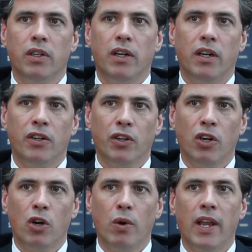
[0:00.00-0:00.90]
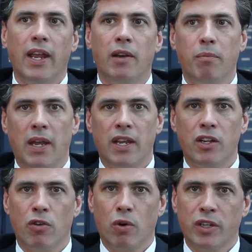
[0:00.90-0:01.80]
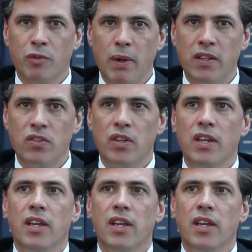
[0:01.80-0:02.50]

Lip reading: undergo and pay at your own expense.